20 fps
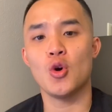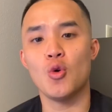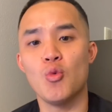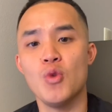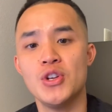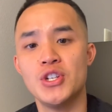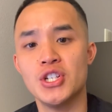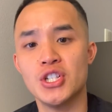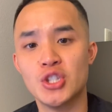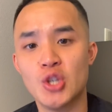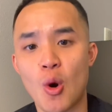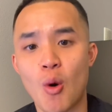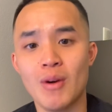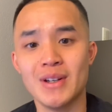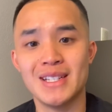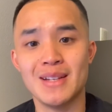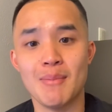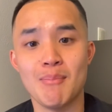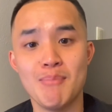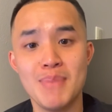which is going
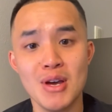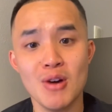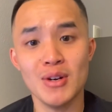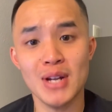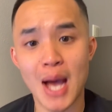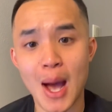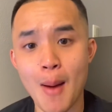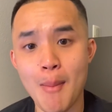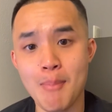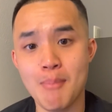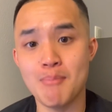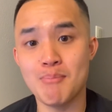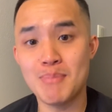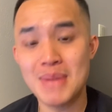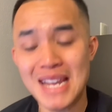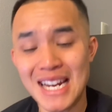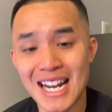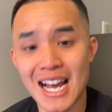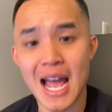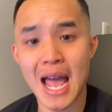to build up
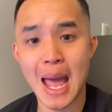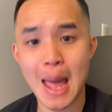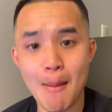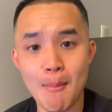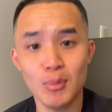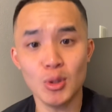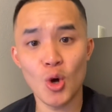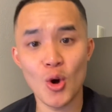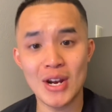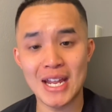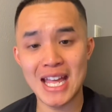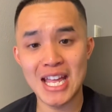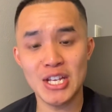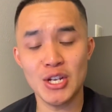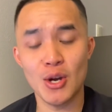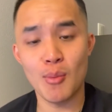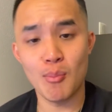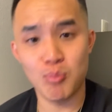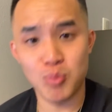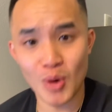beta amyloid in your
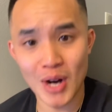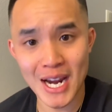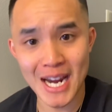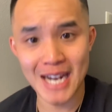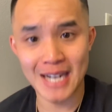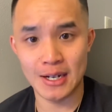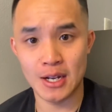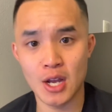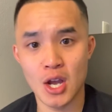brain.